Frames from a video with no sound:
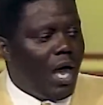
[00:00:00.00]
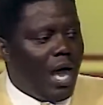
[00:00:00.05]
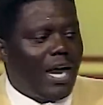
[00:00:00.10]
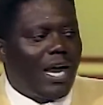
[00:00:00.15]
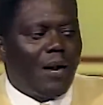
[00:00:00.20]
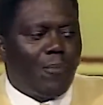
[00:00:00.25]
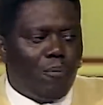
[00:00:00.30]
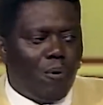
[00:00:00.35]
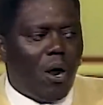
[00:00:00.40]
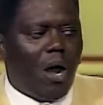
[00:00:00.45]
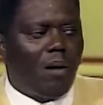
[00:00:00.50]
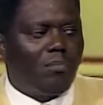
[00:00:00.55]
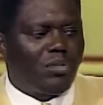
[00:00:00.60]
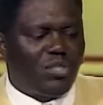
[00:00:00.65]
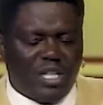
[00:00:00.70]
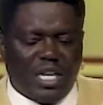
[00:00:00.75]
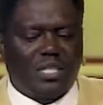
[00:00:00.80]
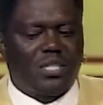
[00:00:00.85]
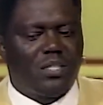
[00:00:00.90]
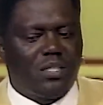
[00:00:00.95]
I got a problem,
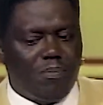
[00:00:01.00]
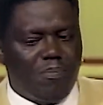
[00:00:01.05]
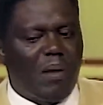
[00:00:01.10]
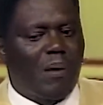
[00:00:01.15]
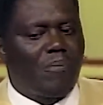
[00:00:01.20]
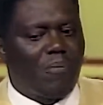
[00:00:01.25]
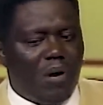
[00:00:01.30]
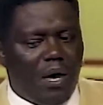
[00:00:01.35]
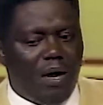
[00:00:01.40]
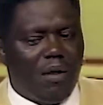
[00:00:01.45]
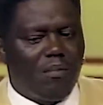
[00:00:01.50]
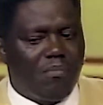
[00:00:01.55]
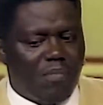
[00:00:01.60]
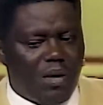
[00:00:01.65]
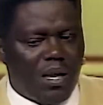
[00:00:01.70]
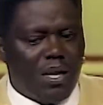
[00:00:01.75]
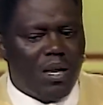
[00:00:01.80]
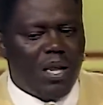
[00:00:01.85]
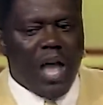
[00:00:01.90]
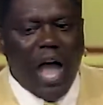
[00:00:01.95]
sex is a big problem to
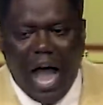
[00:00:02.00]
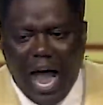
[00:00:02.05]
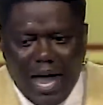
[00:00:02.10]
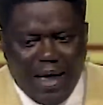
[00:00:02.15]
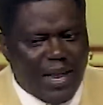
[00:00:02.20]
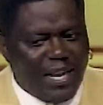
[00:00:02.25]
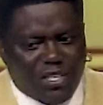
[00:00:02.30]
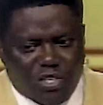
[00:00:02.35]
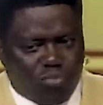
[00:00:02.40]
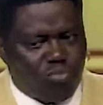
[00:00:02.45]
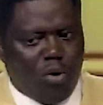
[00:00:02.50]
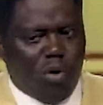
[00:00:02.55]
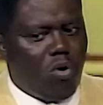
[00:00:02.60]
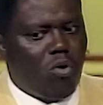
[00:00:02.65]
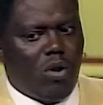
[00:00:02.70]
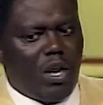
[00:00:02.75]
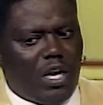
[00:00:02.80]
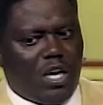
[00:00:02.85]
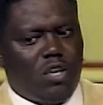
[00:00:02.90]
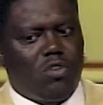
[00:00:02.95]
me. I ain't
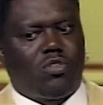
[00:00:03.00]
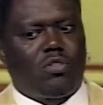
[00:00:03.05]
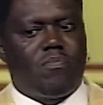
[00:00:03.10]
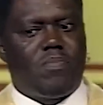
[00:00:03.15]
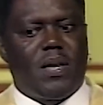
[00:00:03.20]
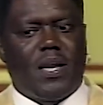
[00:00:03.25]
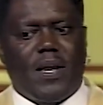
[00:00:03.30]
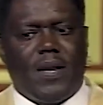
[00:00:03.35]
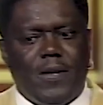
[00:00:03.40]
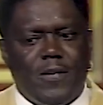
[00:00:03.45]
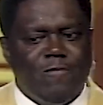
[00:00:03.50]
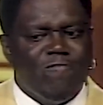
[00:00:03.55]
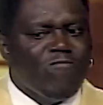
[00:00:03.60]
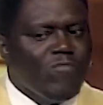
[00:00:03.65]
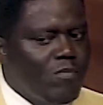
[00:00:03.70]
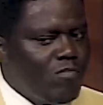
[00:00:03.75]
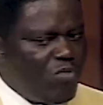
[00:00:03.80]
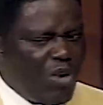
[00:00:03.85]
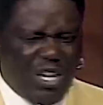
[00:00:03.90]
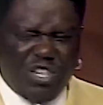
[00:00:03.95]
strong like I used to be.
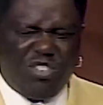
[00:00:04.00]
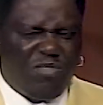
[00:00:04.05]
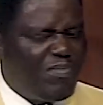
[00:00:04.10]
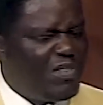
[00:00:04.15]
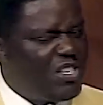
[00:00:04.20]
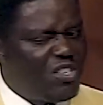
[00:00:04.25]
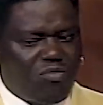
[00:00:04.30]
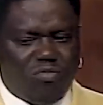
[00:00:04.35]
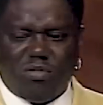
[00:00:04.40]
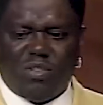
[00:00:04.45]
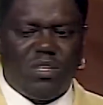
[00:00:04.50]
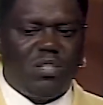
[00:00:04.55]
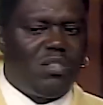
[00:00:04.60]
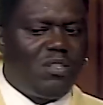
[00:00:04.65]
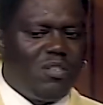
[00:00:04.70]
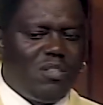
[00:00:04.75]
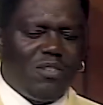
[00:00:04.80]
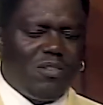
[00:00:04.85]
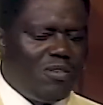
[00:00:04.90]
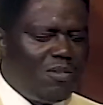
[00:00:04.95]
Well, I used to be
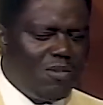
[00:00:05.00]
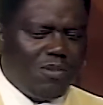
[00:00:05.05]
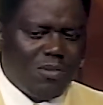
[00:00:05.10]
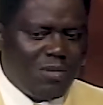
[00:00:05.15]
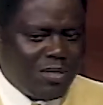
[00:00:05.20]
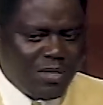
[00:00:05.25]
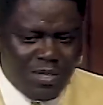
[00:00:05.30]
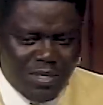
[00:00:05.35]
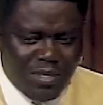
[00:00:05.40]
strong.